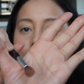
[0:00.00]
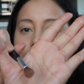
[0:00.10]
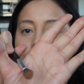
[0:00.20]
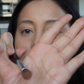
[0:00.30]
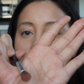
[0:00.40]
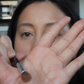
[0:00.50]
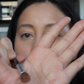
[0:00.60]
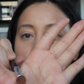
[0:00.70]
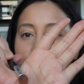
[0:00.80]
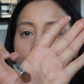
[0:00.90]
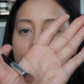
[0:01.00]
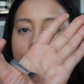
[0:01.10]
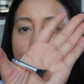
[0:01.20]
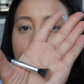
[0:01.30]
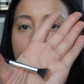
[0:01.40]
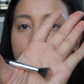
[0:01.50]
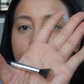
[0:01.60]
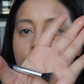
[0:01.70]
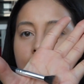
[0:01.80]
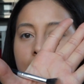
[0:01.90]
See, it has a perfect
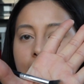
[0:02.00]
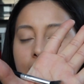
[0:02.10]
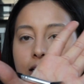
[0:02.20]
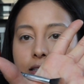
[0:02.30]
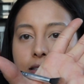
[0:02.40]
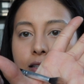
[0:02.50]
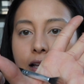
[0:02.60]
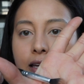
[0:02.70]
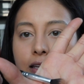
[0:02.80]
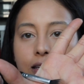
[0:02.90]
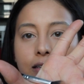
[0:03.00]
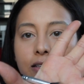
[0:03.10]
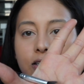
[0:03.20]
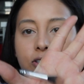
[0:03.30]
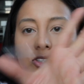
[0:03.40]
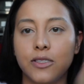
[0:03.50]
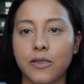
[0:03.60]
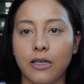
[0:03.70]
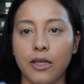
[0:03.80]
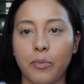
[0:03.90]
density, and it's like, it's
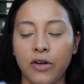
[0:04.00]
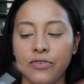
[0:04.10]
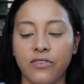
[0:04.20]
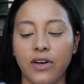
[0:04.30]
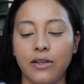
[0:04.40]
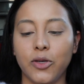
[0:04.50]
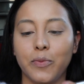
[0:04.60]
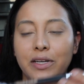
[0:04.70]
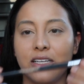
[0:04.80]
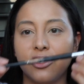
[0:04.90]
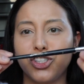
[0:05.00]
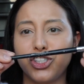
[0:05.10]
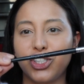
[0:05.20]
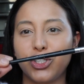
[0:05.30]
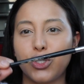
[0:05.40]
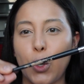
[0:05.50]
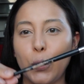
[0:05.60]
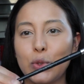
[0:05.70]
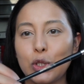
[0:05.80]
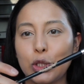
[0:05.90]
just the perfect volume, but it's just
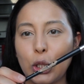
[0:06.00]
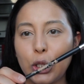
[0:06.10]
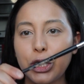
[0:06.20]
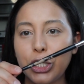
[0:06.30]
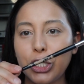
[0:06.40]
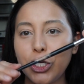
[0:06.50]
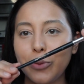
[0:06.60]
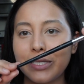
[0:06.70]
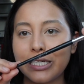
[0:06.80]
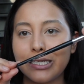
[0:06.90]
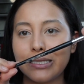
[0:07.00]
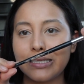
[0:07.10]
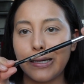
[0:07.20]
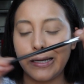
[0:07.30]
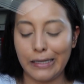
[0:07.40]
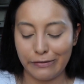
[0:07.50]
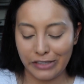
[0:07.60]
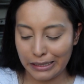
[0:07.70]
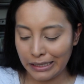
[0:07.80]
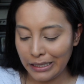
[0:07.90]
so dirty because I
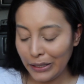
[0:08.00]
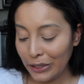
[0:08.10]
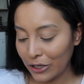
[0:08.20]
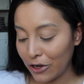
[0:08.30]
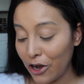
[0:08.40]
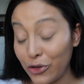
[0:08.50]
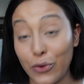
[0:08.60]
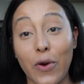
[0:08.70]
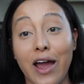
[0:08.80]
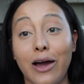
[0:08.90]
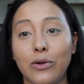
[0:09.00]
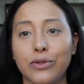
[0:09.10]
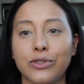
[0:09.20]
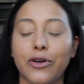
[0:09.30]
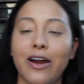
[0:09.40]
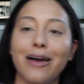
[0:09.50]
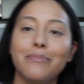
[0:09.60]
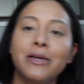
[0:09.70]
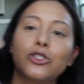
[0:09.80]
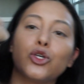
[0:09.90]
haven't gotten around, or
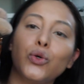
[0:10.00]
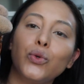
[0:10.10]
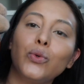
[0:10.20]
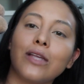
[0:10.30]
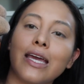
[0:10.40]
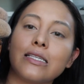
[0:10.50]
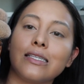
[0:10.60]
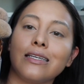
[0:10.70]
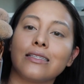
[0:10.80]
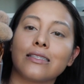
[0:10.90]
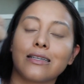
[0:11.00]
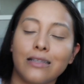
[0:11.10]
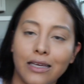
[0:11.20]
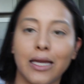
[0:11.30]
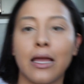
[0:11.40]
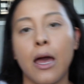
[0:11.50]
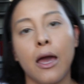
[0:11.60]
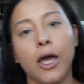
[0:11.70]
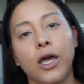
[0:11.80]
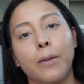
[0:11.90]
I've been too lazy to clean
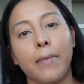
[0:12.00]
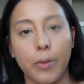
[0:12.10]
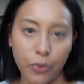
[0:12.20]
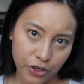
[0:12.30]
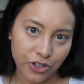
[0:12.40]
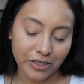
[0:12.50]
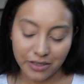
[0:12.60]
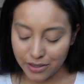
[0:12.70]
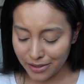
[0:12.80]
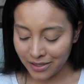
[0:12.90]
my brushes.